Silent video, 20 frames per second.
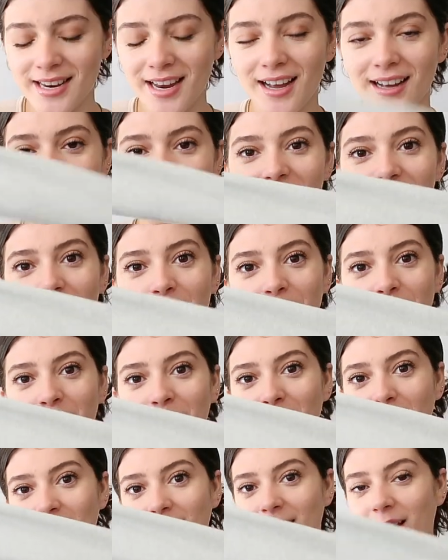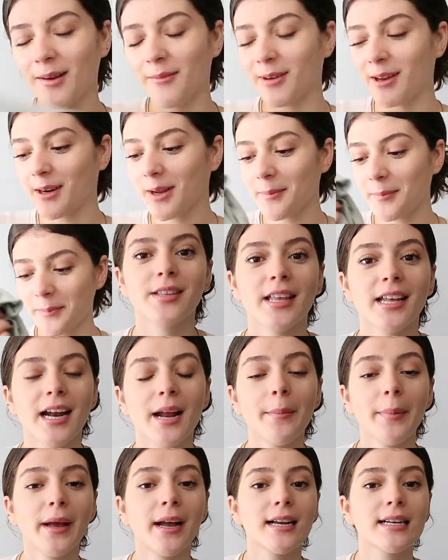yeah, so that one up. Then
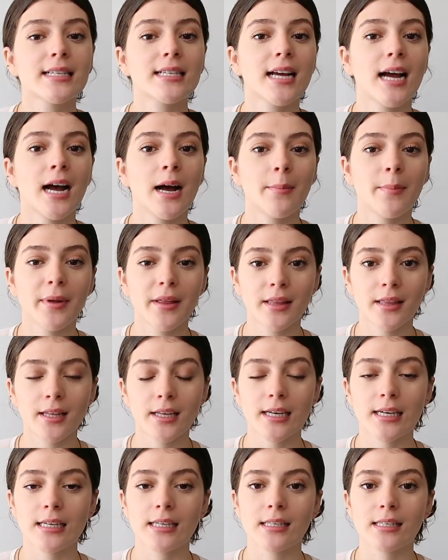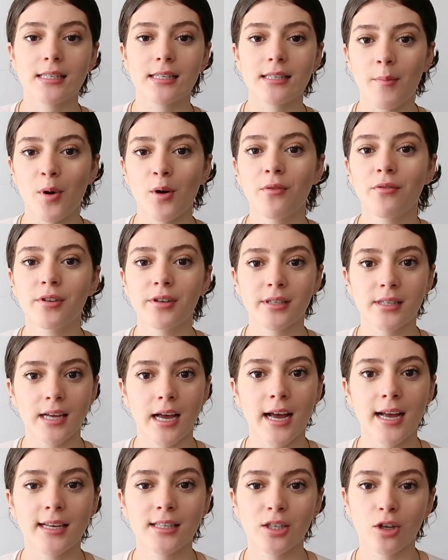I picked up this um,
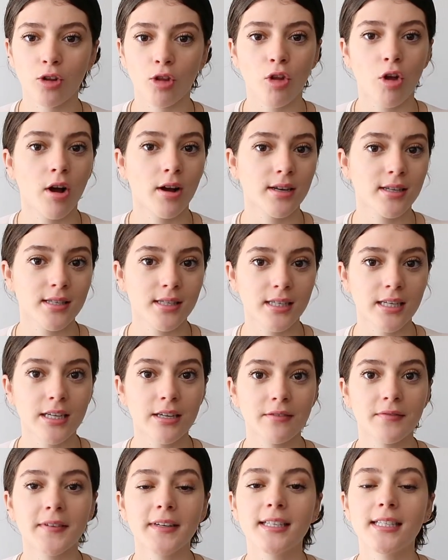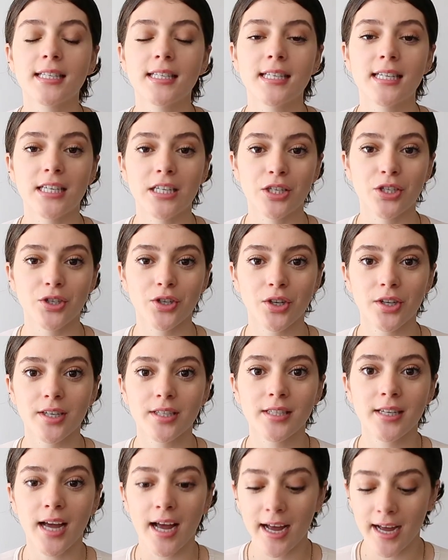oversized long sleeve
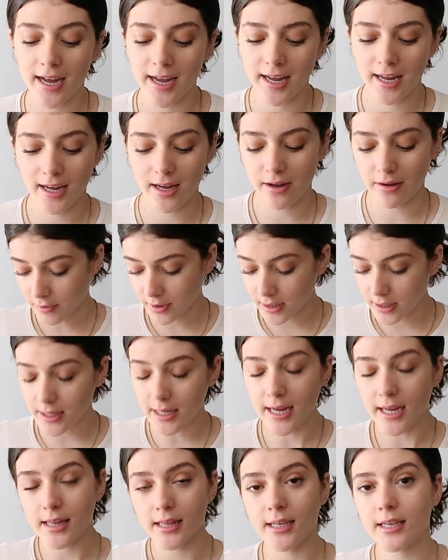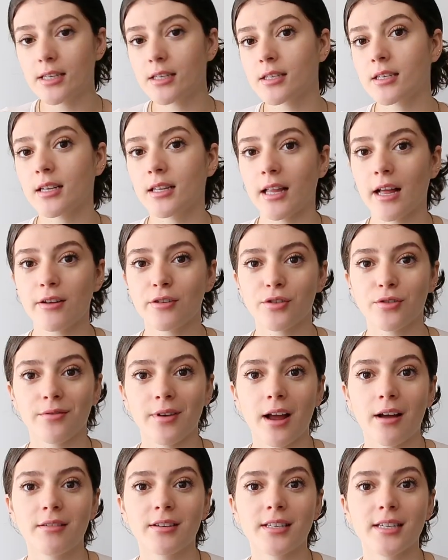t-shirt. I really like these around
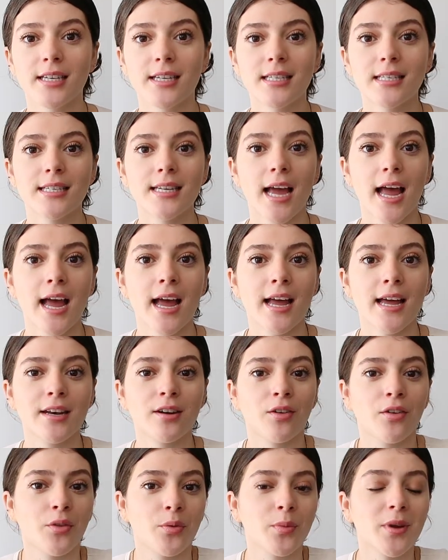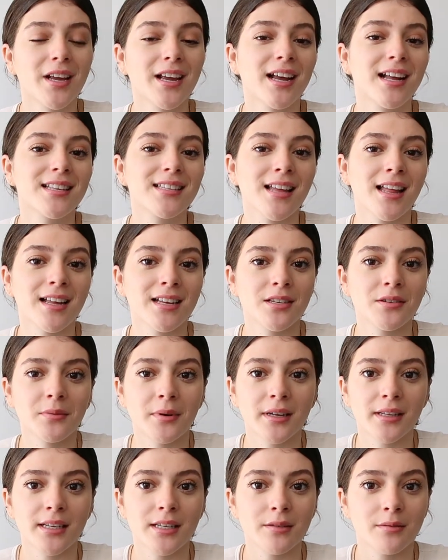rounded and on the weekends I like to
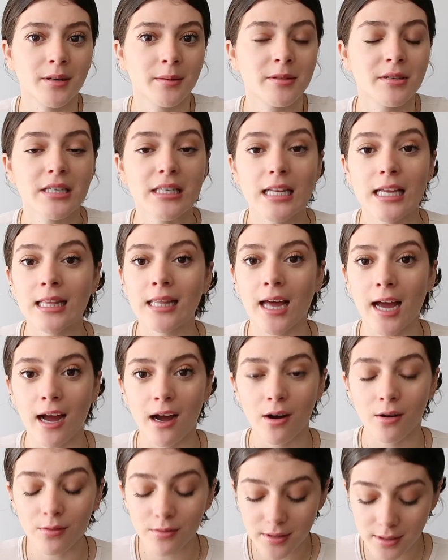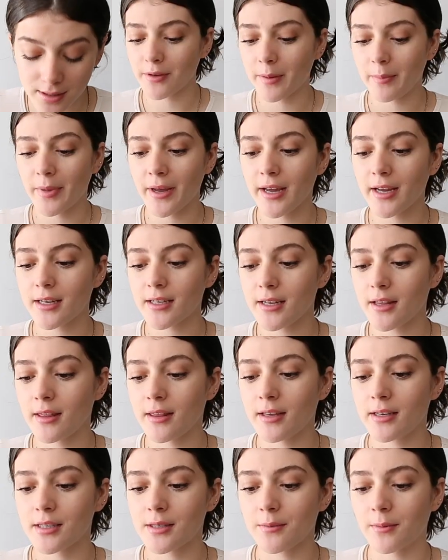wear these when I'm just in the house. So I
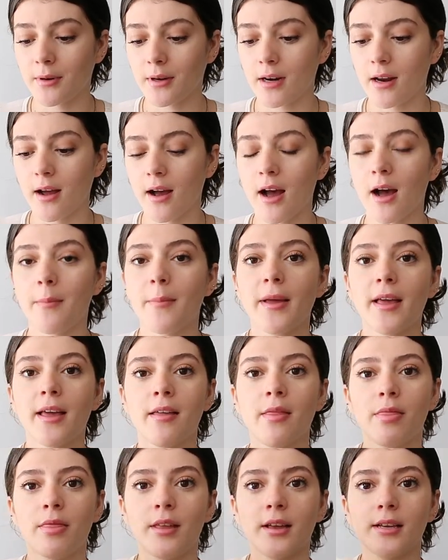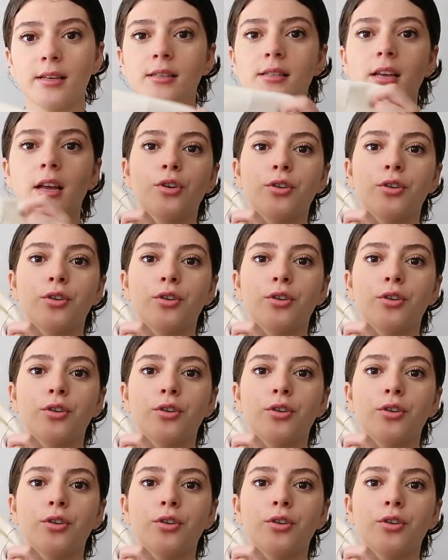picked this one up in this